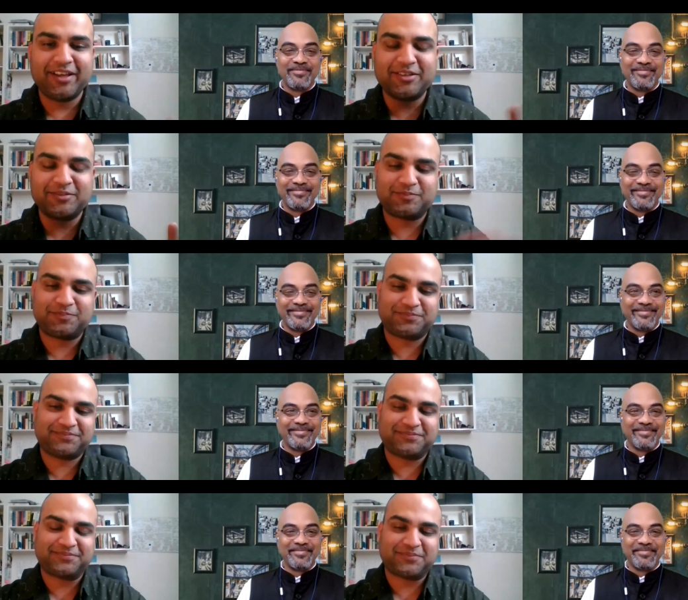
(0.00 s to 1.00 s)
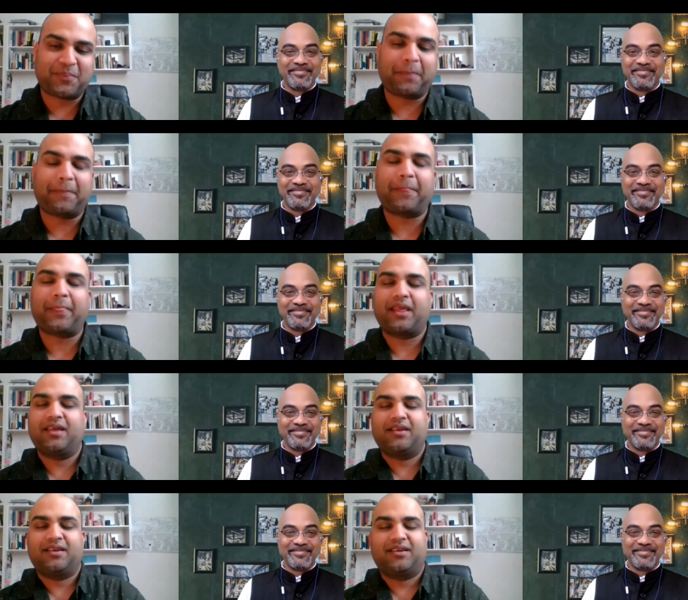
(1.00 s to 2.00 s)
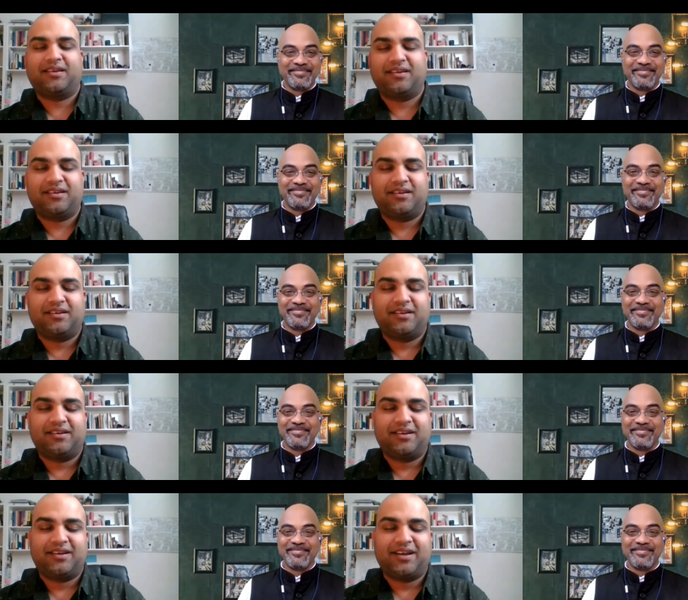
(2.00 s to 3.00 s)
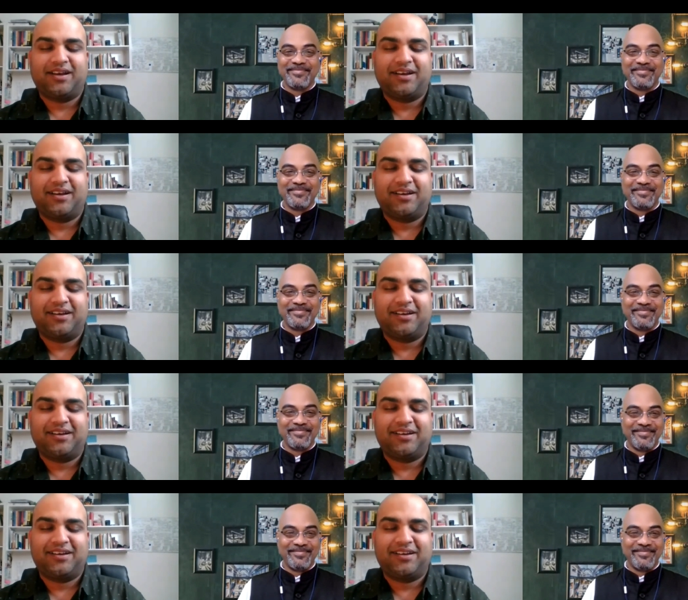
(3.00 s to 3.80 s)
(no one is talking)